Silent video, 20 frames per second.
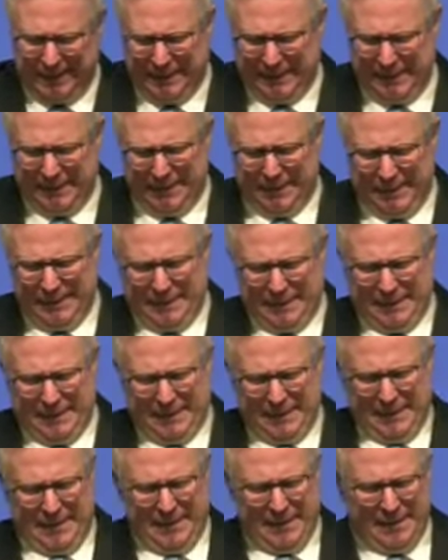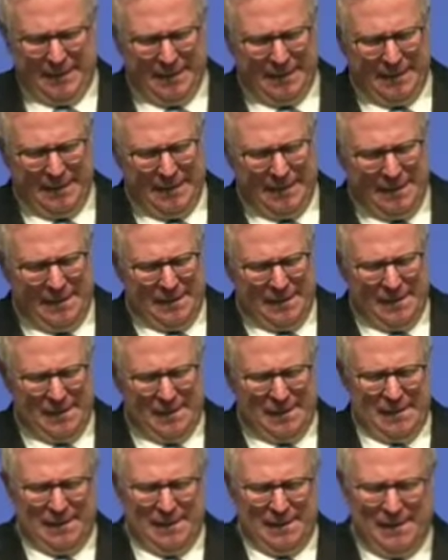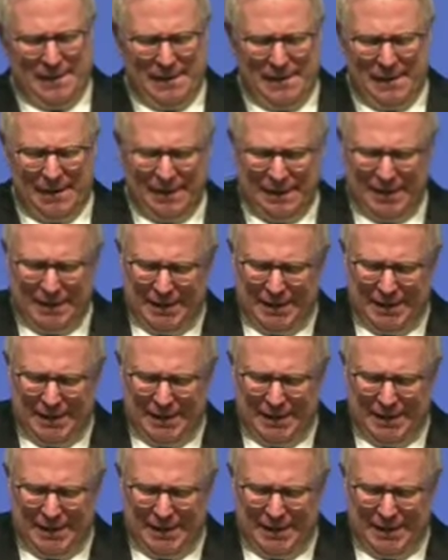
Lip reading: [no speech]